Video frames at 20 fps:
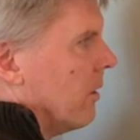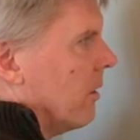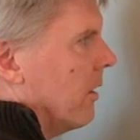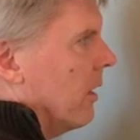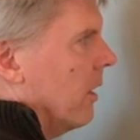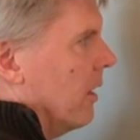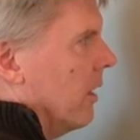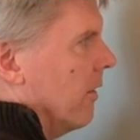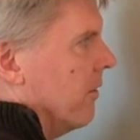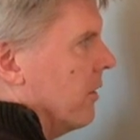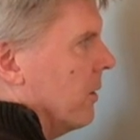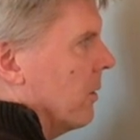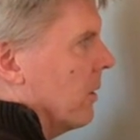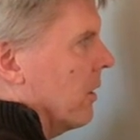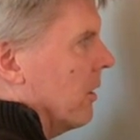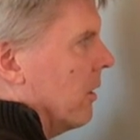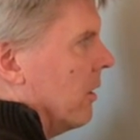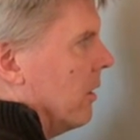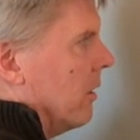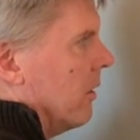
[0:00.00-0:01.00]
then, if you
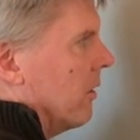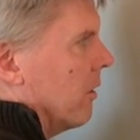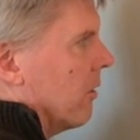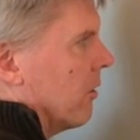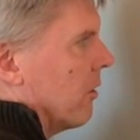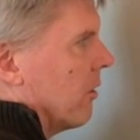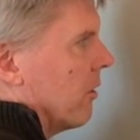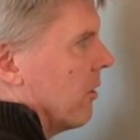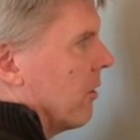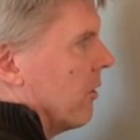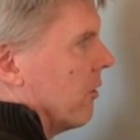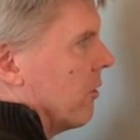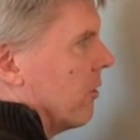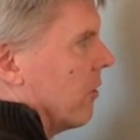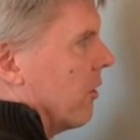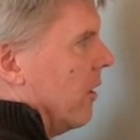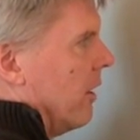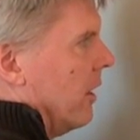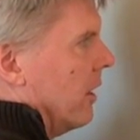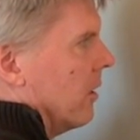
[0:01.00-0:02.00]
consider this
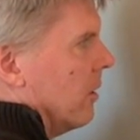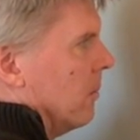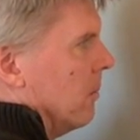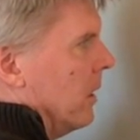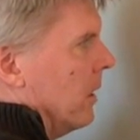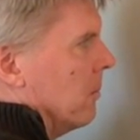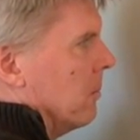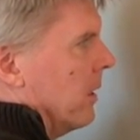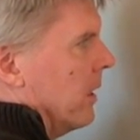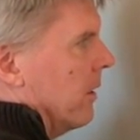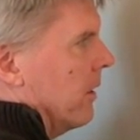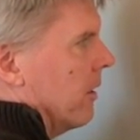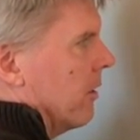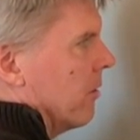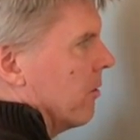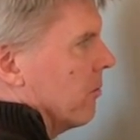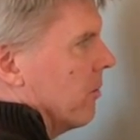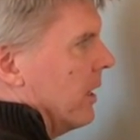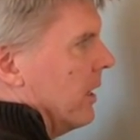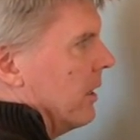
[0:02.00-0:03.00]
triangle made by
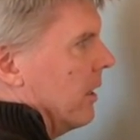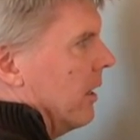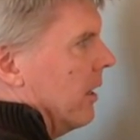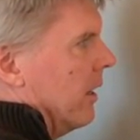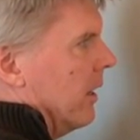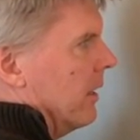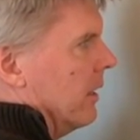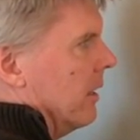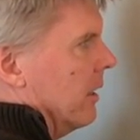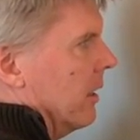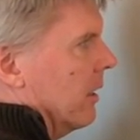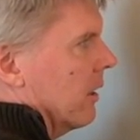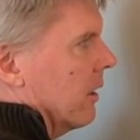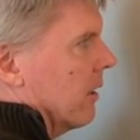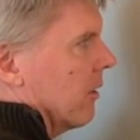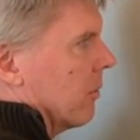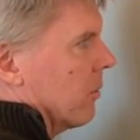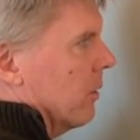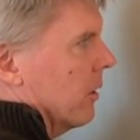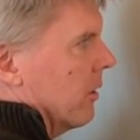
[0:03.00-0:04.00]
this red line here,
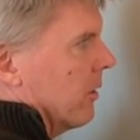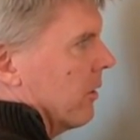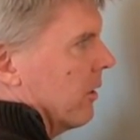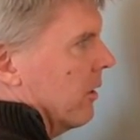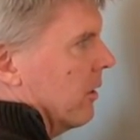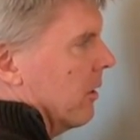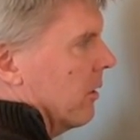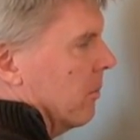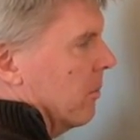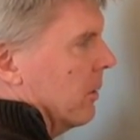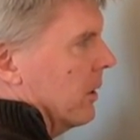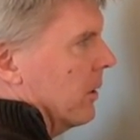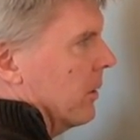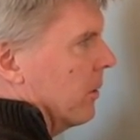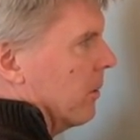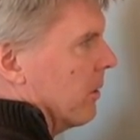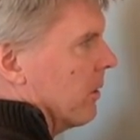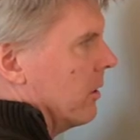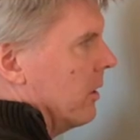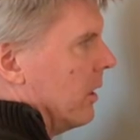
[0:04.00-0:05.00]
as well as the blue
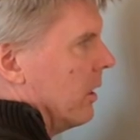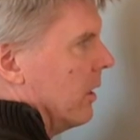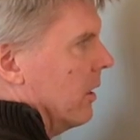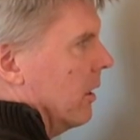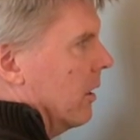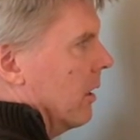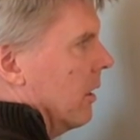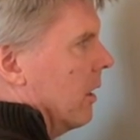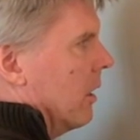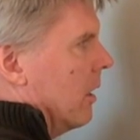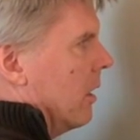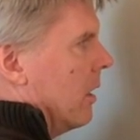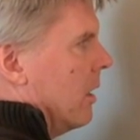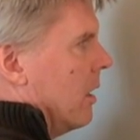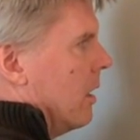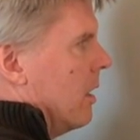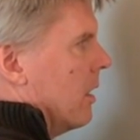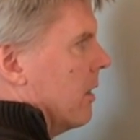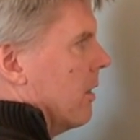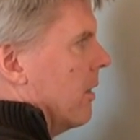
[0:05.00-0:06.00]
stick here,
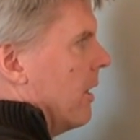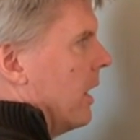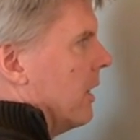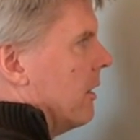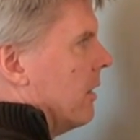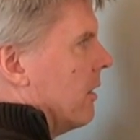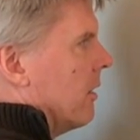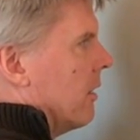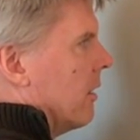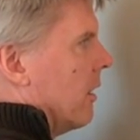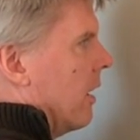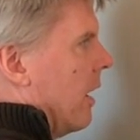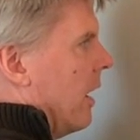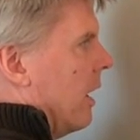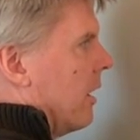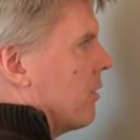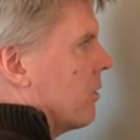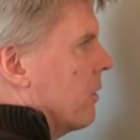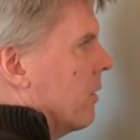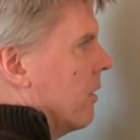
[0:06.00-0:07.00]
that's
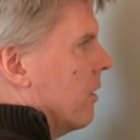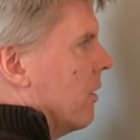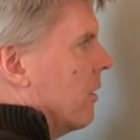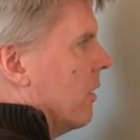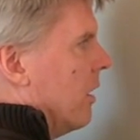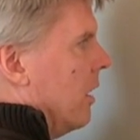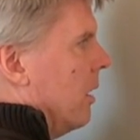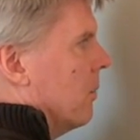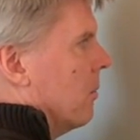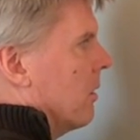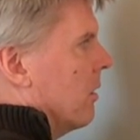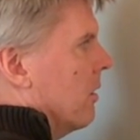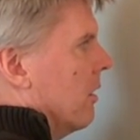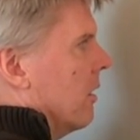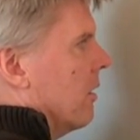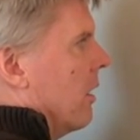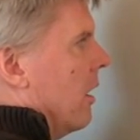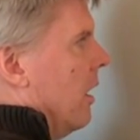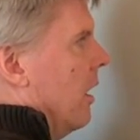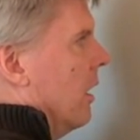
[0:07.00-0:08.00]
actually the same as
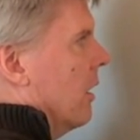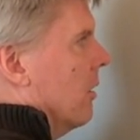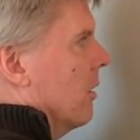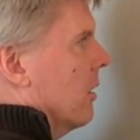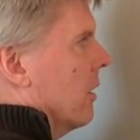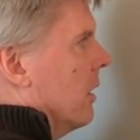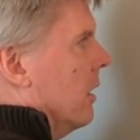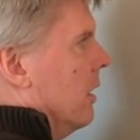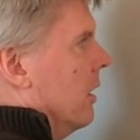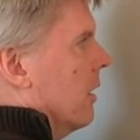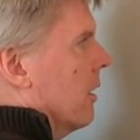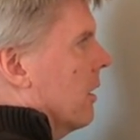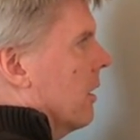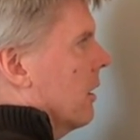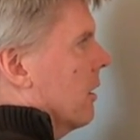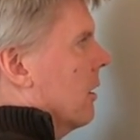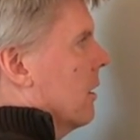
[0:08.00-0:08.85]
this angle here.